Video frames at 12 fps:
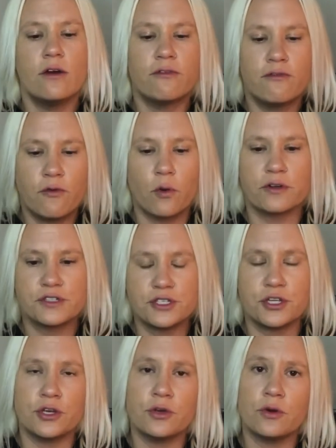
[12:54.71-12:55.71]

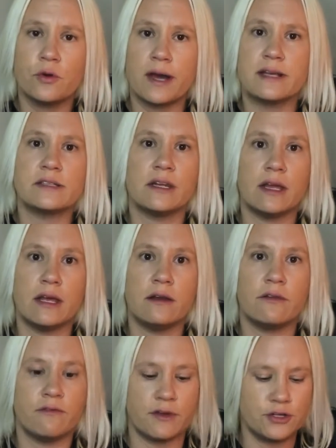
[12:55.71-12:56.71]
forced you as an
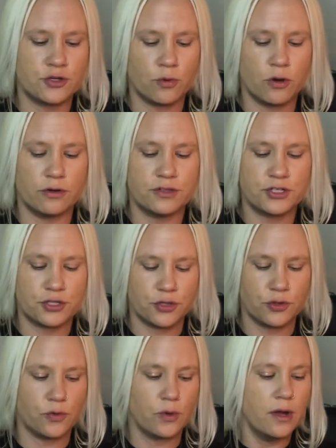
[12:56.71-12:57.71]
individual
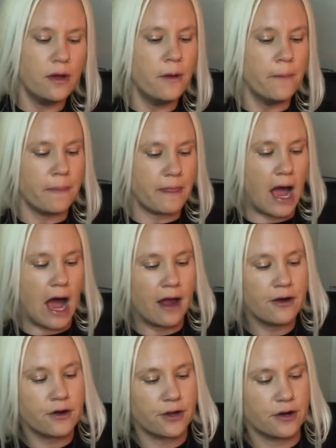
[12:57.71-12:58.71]
to
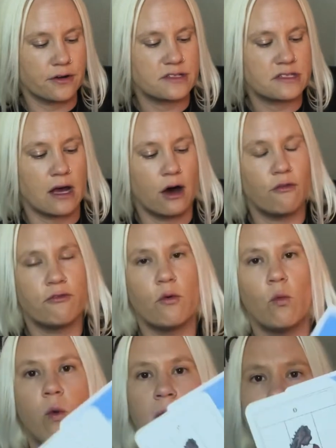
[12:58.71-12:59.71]
honor yourself
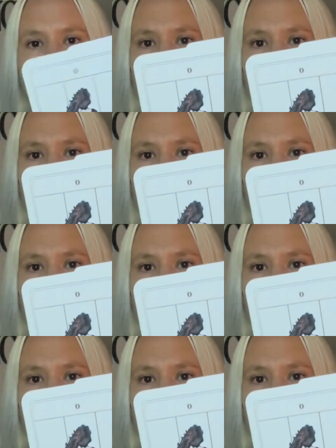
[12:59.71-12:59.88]
way